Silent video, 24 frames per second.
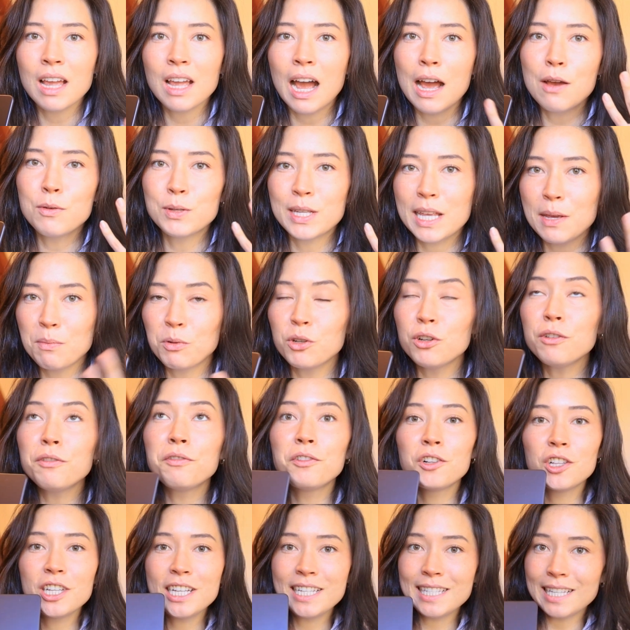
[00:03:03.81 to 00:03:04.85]
was able to fully
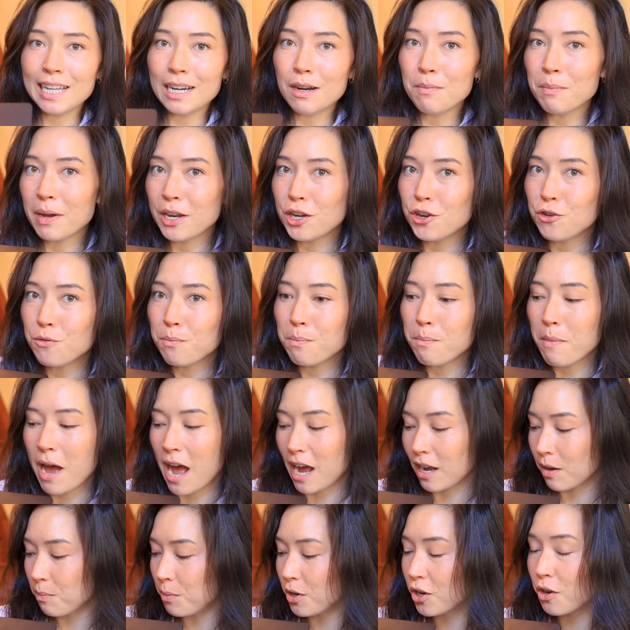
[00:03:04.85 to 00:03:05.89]
set up my new
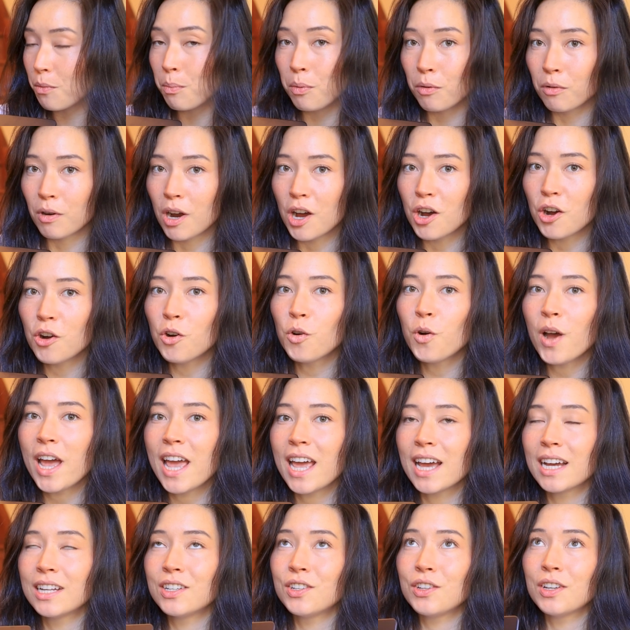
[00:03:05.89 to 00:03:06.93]
MacBook Pro,
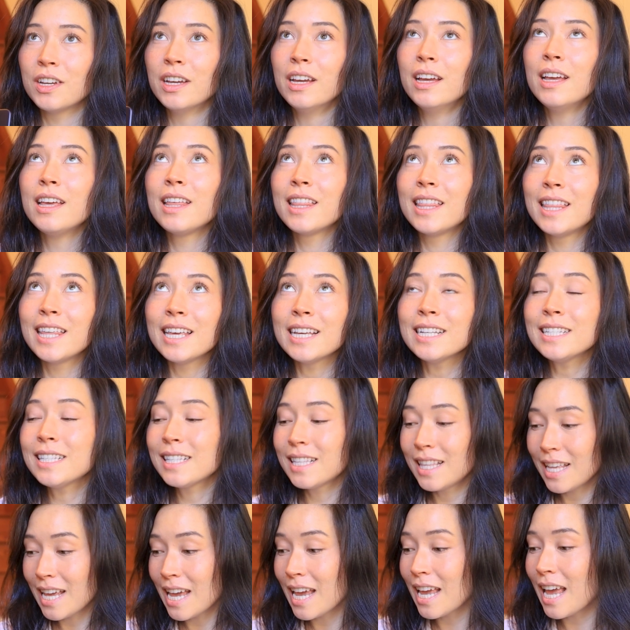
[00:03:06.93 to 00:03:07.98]
and this
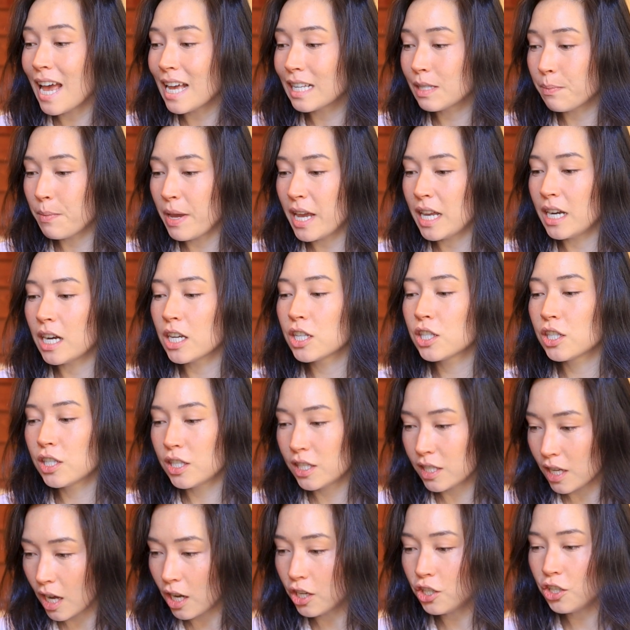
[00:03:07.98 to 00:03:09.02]
thing has made
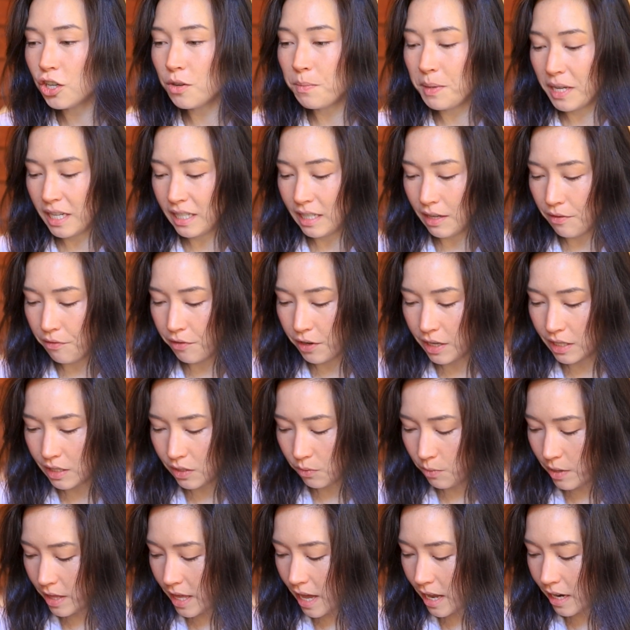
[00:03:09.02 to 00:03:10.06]
such a big difference with
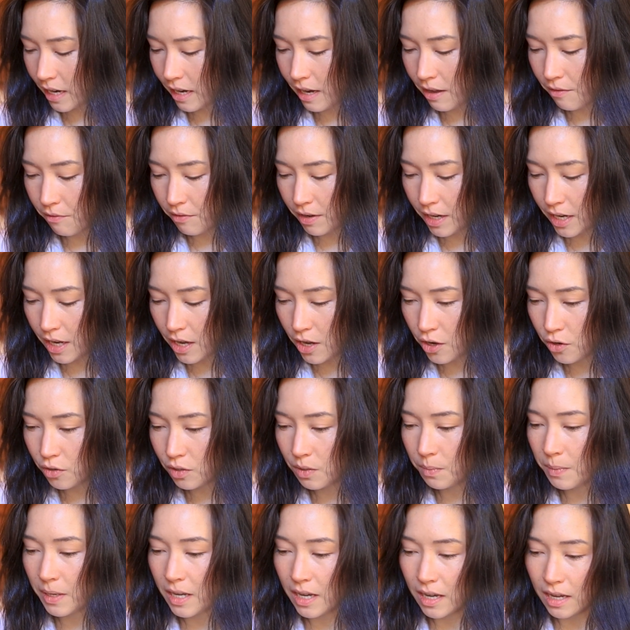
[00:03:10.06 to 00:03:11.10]
editing videos
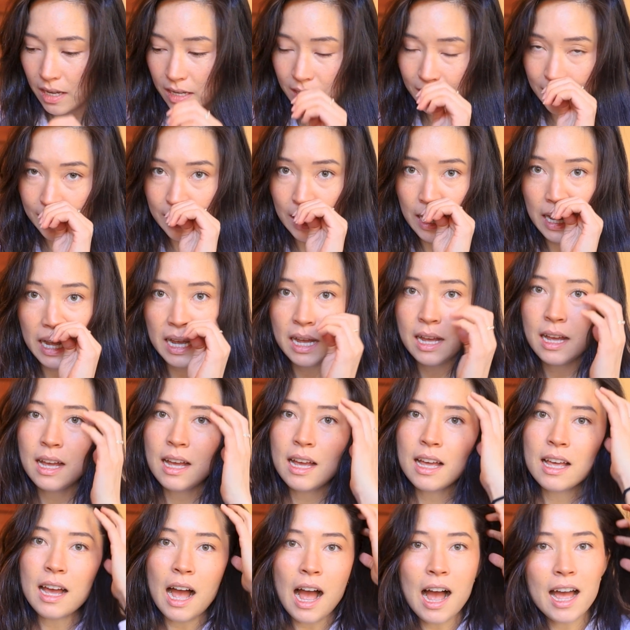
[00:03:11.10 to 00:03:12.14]
because
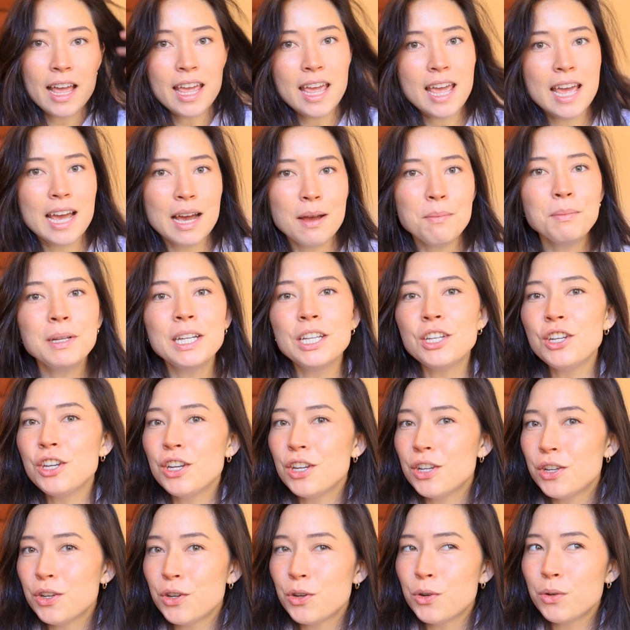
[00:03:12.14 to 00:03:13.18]
I am
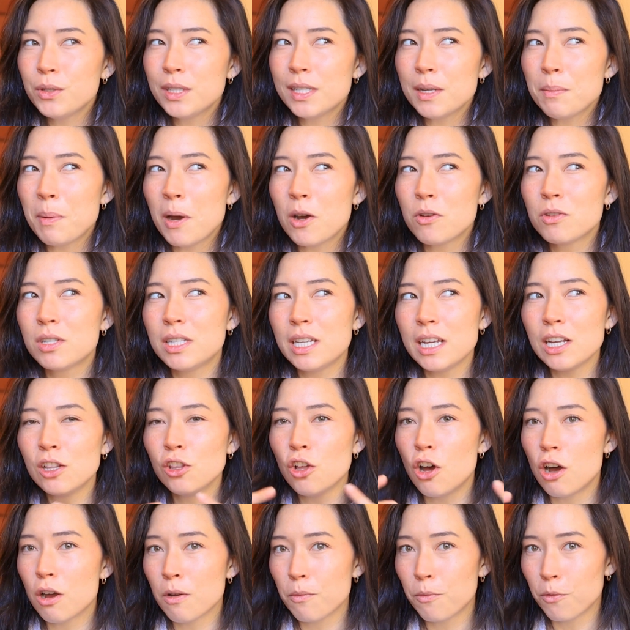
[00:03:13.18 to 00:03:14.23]
new to posting
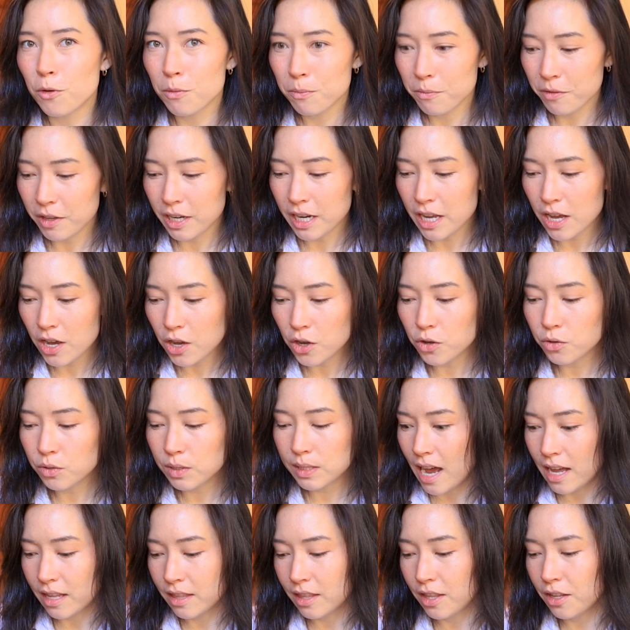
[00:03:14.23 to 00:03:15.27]
long form videos.
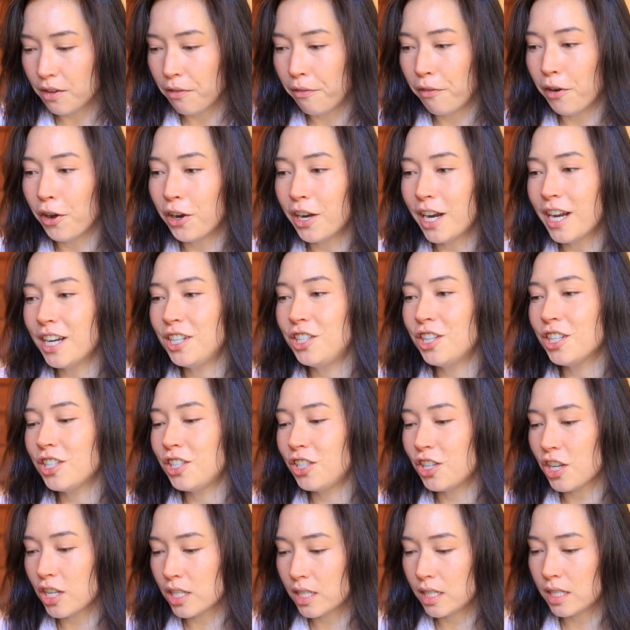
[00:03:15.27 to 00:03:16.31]
The footage is
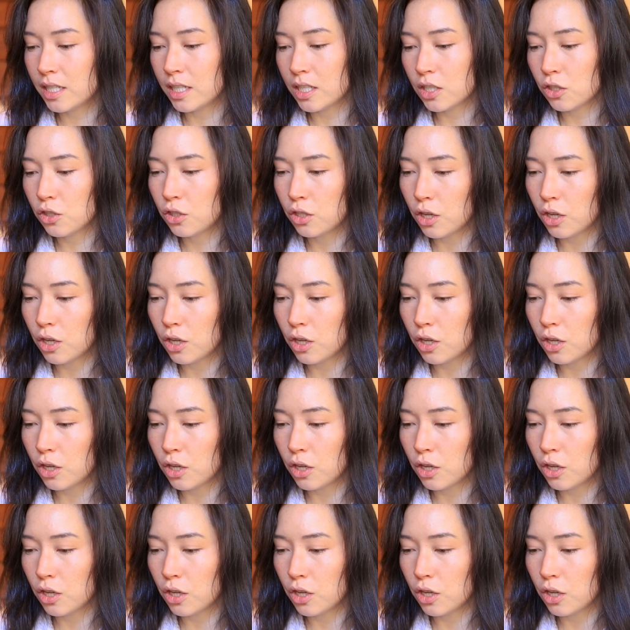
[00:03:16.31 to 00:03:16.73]
just so